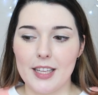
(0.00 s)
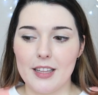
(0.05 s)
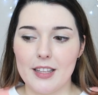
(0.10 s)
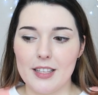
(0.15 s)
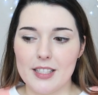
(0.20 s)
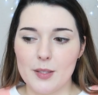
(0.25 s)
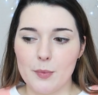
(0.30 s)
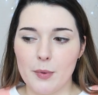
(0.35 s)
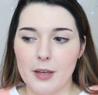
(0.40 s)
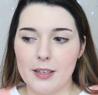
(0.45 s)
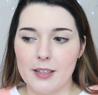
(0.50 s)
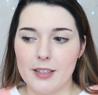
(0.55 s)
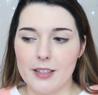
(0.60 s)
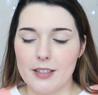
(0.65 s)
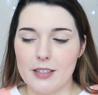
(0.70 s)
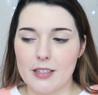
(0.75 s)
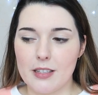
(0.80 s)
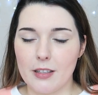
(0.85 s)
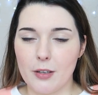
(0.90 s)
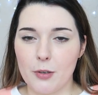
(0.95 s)
This one
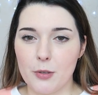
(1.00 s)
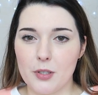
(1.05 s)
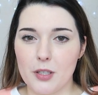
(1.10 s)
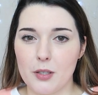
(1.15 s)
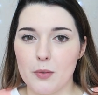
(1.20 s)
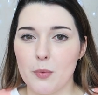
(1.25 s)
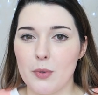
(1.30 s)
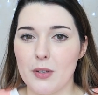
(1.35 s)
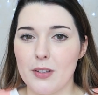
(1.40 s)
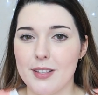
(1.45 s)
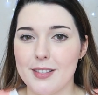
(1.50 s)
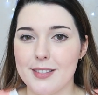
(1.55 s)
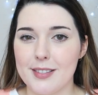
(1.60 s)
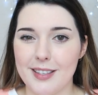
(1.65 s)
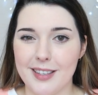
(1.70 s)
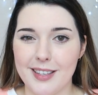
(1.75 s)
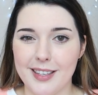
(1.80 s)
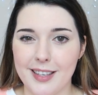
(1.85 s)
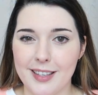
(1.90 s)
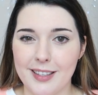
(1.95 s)
is loaded with
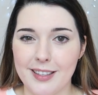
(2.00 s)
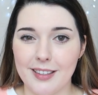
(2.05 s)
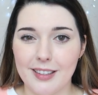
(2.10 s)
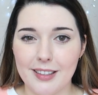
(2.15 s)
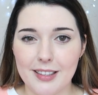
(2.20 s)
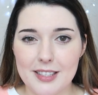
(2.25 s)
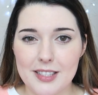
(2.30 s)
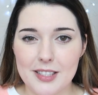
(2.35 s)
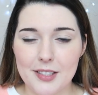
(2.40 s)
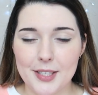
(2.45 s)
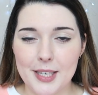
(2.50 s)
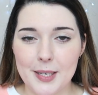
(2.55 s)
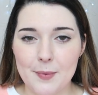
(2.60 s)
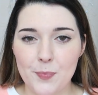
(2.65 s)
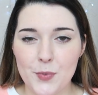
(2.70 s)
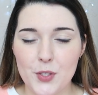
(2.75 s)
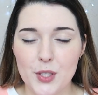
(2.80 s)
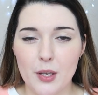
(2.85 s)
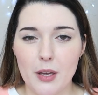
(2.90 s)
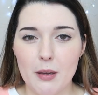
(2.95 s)
silicone and
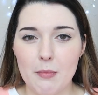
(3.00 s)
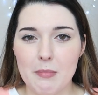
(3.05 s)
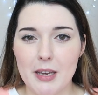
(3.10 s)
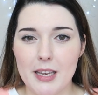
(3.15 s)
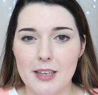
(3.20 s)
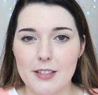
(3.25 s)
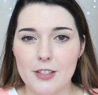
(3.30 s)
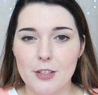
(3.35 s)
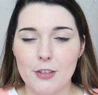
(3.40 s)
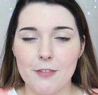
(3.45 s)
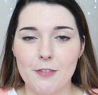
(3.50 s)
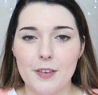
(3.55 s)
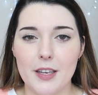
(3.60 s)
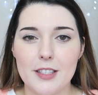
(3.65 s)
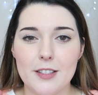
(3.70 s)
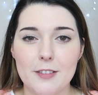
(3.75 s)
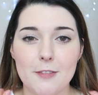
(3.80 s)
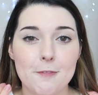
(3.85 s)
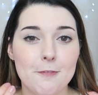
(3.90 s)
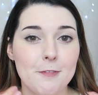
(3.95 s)
glycerin, so it makes your
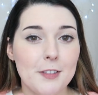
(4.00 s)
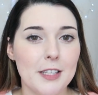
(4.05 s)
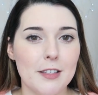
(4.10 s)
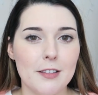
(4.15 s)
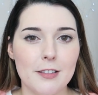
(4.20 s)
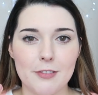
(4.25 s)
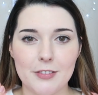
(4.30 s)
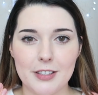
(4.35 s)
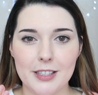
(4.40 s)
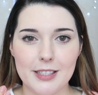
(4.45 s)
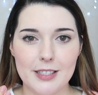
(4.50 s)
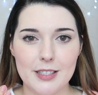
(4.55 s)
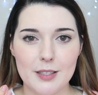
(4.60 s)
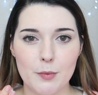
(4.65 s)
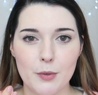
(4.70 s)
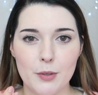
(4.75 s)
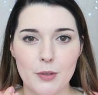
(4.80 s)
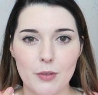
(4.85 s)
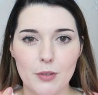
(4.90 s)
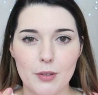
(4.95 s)
face feel really
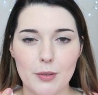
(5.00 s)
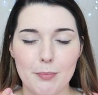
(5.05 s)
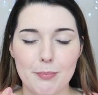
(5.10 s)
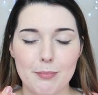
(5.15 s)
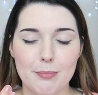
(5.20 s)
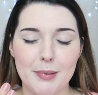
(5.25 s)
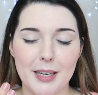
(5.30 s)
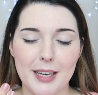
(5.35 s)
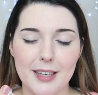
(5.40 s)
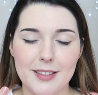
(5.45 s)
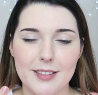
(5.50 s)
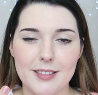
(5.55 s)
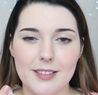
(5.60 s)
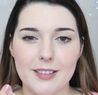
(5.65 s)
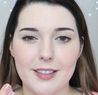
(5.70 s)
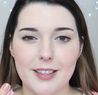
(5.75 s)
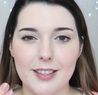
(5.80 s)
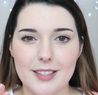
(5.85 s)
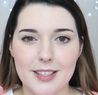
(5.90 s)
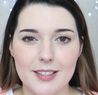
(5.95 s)
smooth, but
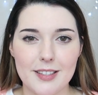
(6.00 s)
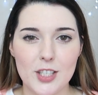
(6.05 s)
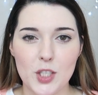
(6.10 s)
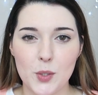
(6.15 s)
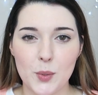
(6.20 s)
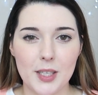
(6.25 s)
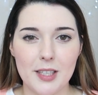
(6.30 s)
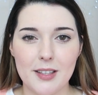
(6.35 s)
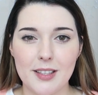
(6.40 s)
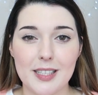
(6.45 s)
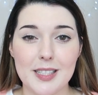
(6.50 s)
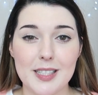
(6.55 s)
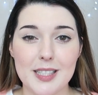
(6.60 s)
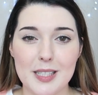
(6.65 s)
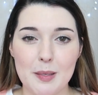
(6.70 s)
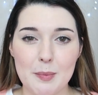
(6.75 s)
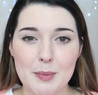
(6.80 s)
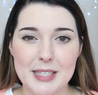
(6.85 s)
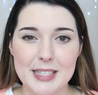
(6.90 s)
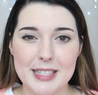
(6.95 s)
it doesn't do anything
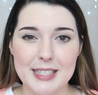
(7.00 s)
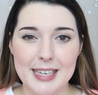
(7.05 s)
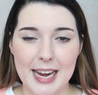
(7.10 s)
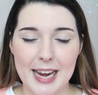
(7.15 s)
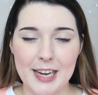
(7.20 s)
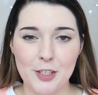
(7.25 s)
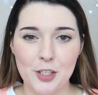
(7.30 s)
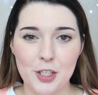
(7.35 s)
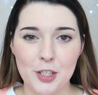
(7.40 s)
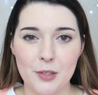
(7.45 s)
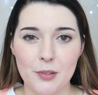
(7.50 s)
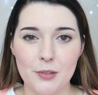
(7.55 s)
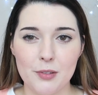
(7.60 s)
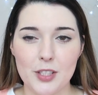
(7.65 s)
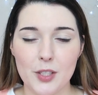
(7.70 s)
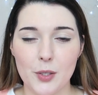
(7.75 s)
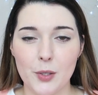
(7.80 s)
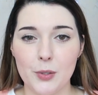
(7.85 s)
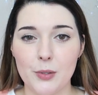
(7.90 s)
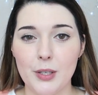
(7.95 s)
substantial.
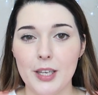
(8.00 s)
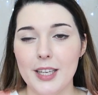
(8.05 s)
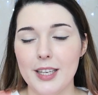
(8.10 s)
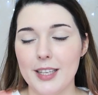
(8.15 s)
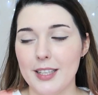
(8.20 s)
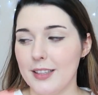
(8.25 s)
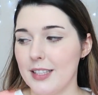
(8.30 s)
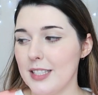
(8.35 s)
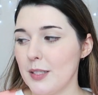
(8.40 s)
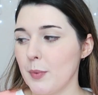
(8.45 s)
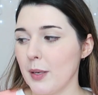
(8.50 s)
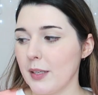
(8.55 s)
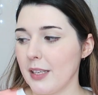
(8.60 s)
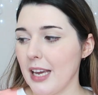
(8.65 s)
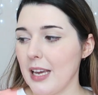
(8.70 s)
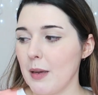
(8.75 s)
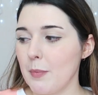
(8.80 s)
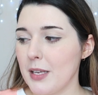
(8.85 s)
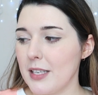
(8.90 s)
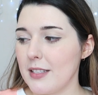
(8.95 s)
So this one
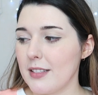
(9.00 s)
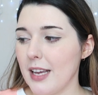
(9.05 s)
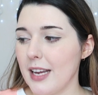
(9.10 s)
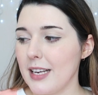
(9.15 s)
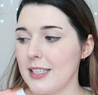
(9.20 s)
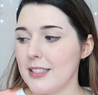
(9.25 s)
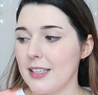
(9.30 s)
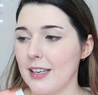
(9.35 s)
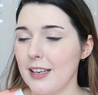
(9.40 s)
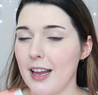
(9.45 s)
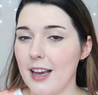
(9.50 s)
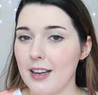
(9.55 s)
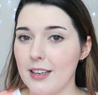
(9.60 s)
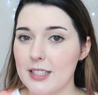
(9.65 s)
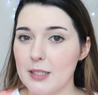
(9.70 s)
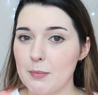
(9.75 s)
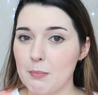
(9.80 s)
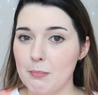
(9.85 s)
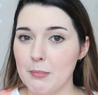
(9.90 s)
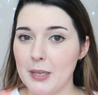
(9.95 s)
came as a
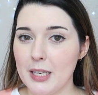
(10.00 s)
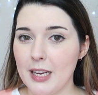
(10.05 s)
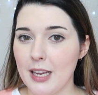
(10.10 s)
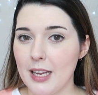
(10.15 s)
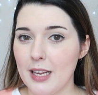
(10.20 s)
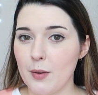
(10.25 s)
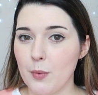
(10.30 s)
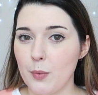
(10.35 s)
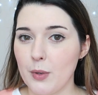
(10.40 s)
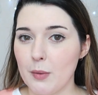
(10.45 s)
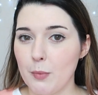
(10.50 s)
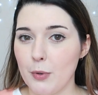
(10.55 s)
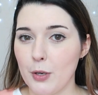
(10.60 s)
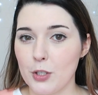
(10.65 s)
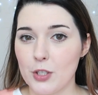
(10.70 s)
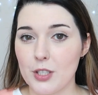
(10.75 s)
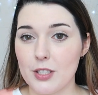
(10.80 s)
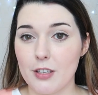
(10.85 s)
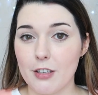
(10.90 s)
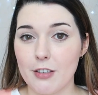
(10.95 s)
deluxe mini with a
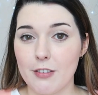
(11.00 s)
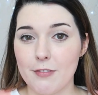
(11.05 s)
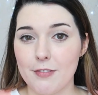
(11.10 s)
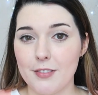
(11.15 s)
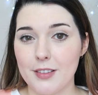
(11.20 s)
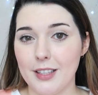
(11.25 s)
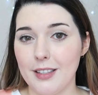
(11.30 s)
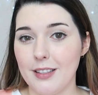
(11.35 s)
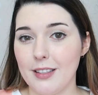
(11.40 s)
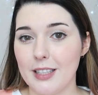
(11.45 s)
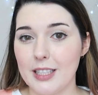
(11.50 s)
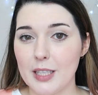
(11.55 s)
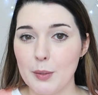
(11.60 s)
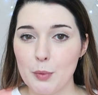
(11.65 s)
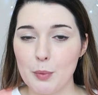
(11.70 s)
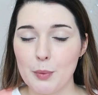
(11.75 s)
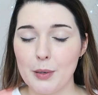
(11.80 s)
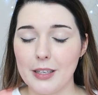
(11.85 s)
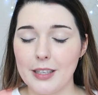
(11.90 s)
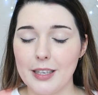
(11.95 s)
purchase of the
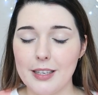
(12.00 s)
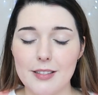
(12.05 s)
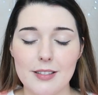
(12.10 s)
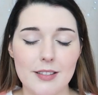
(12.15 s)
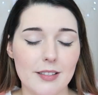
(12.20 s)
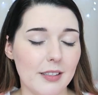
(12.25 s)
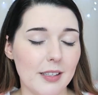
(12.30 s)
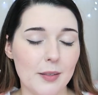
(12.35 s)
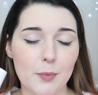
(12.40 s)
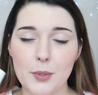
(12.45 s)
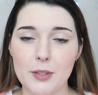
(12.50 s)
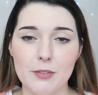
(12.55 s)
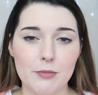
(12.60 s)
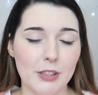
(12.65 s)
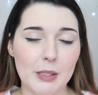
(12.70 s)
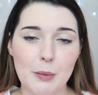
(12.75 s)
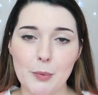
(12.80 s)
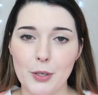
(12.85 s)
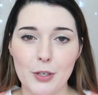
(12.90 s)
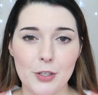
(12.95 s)
lip products. I wouldn't
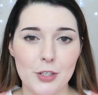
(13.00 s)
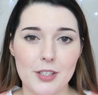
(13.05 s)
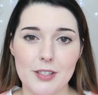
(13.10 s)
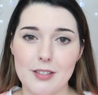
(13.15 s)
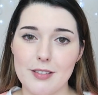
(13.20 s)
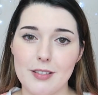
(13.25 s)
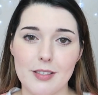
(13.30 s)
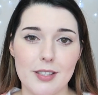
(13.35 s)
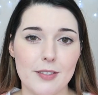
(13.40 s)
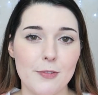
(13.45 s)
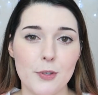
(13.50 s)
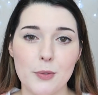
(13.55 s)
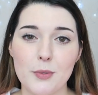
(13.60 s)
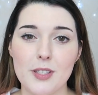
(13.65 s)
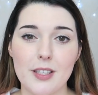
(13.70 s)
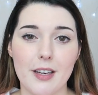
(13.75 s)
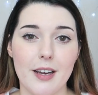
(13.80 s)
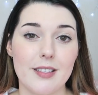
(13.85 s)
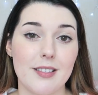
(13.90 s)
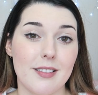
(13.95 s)
repurchase this full
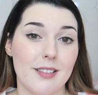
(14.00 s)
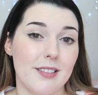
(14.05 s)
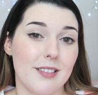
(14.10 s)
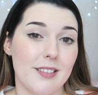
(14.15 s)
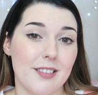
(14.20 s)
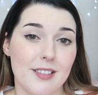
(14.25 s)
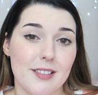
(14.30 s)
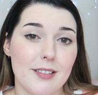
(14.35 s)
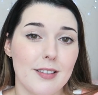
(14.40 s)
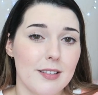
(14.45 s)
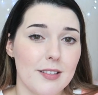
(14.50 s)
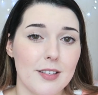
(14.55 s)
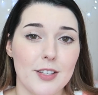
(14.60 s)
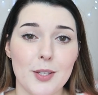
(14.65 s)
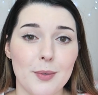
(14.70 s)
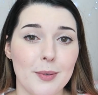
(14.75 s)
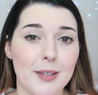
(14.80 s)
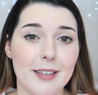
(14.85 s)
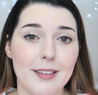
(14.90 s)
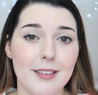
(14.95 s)
size because it just doesn't
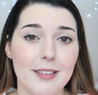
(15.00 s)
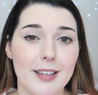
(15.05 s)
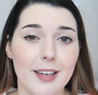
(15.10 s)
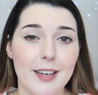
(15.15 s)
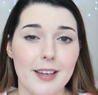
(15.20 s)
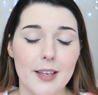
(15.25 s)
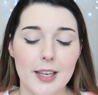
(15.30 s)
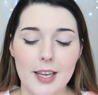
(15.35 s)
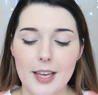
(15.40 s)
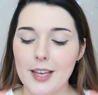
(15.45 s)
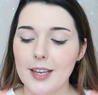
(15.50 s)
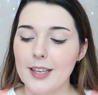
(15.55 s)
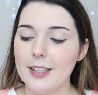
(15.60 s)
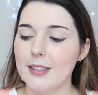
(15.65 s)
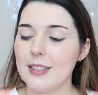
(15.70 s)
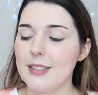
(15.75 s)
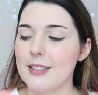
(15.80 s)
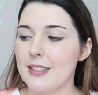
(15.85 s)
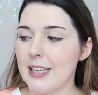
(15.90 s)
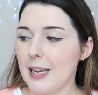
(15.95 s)
do anything.
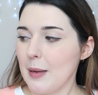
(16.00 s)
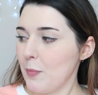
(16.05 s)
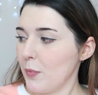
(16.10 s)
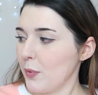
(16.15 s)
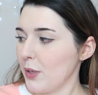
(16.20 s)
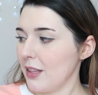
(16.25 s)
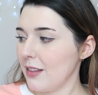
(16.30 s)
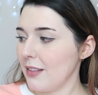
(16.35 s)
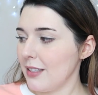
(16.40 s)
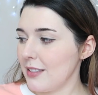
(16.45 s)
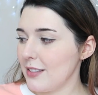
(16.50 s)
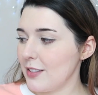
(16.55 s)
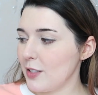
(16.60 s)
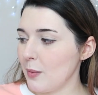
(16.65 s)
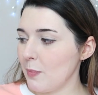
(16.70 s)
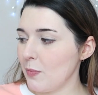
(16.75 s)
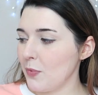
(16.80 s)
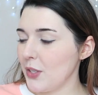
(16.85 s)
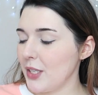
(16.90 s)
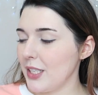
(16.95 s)
The same with the
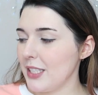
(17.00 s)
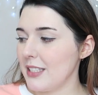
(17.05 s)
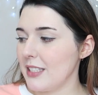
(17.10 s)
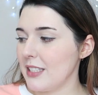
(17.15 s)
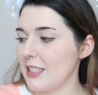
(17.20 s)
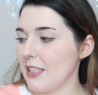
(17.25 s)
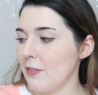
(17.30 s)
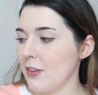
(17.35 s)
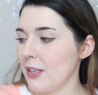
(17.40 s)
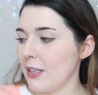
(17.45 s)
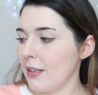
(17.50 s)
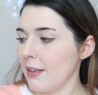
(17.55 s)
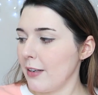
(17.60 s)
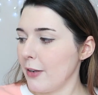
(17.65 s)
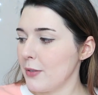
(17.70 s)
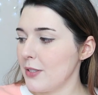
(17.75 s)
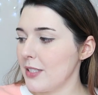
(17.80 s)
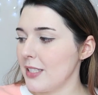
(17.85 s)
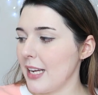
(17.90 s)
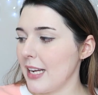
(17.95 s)
Sim37
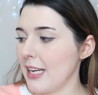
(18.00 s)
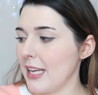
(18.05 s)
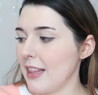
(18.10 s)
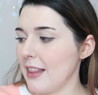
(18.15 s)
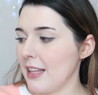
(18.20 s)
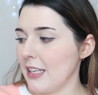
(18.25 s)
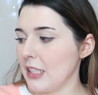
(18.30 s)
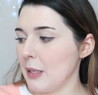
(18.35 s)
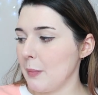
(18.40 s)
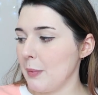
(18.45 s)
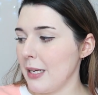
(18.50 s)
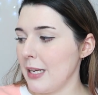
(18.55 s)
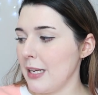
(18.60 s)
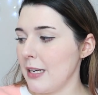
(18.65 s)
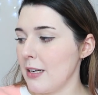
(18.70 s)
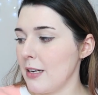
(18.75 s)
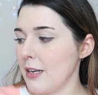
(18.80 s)
Losec Therapy